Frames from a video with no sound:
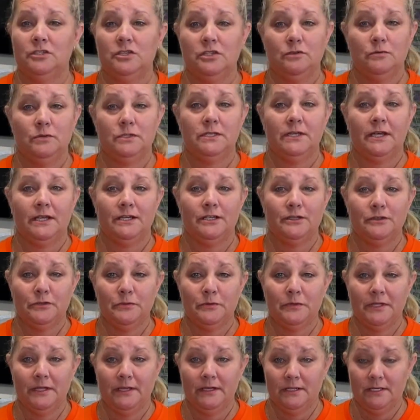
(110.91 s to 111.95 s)
she was diagnosed
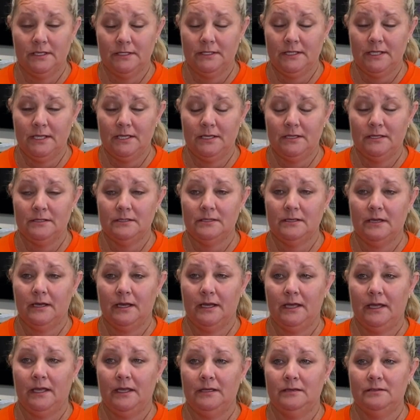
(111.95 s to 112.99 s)
with that disease,
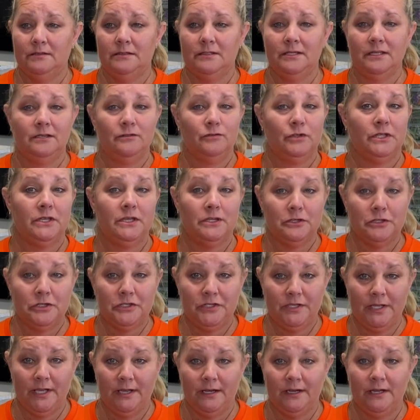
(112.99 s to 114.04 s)
I didn't really
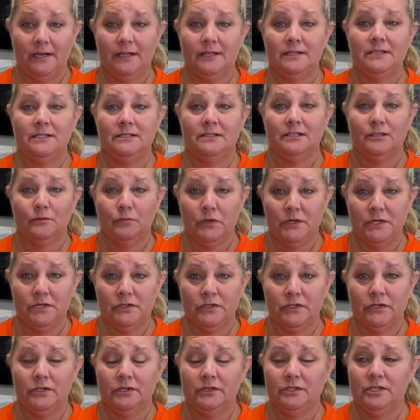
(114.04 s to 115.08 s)
understand it. I did some
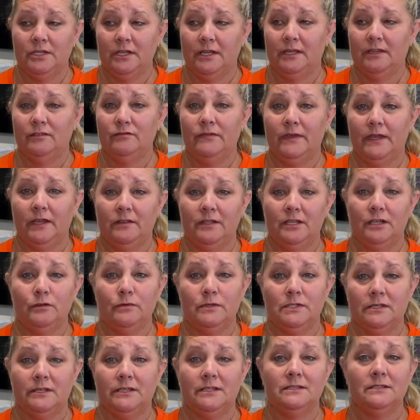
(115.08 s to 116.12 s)
research and found that it
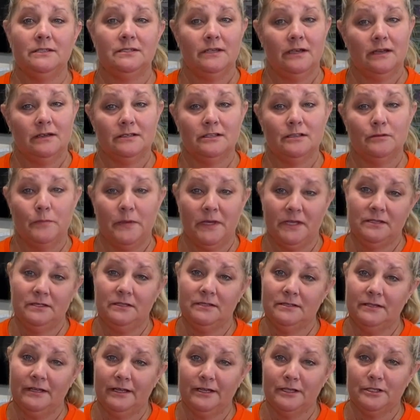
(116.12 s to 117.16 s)
was linked to toxic pesticide